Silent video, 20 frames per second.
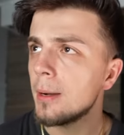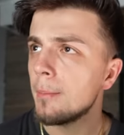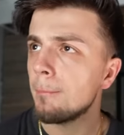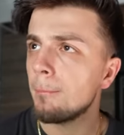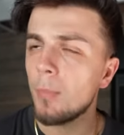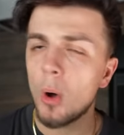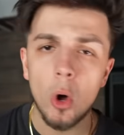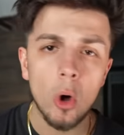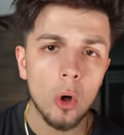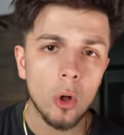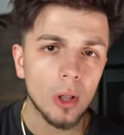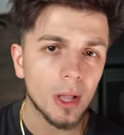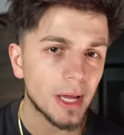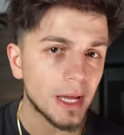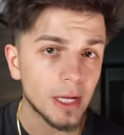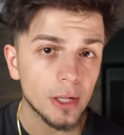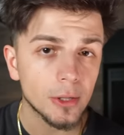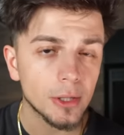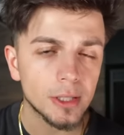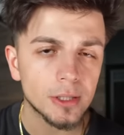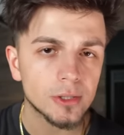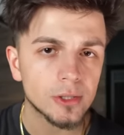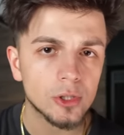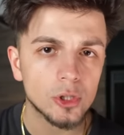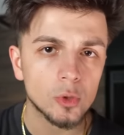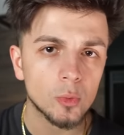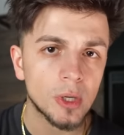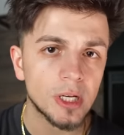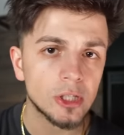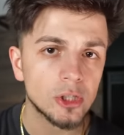Mall alien
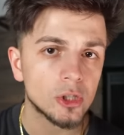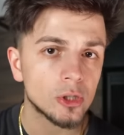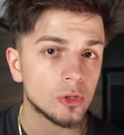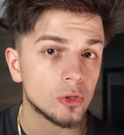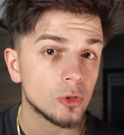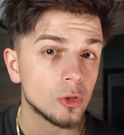situation.